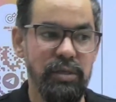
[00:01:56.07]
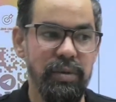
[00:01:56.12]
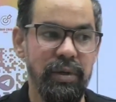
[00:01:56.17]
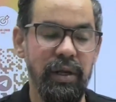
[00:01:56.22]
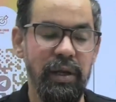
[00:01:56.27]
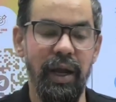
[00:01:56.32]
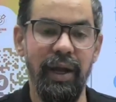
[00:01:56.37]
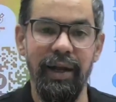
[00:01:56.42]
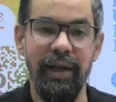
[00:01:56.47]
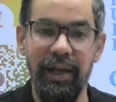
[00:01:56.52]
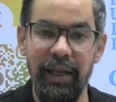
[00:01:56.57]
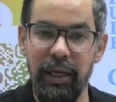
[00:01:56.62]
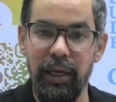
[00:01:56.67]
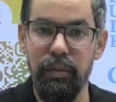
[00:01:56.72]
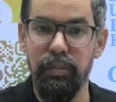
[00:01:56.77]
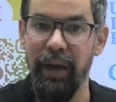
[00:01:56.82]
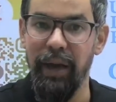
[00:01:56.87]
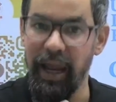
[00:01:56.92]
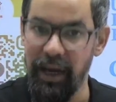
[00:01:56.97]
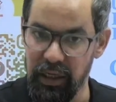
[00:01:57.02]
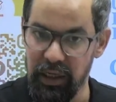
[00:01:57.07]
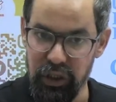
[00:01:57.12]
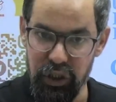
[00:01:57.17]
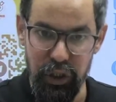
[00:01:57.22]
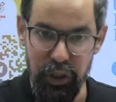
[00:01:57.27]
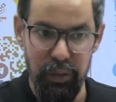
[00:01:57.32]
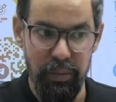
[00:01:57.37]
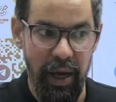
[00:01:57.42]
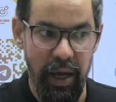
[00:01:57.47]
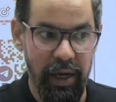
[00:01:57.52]
and D, balance sheet
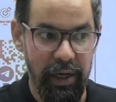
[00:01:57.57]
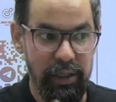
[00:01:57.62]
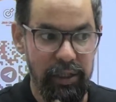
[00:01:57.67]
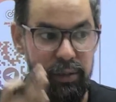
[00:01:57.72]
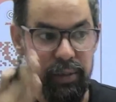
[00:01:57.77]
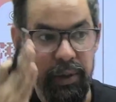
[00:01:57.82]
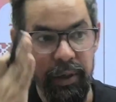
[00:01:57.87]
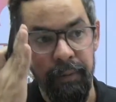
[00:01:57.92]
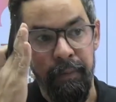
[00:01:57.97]
management.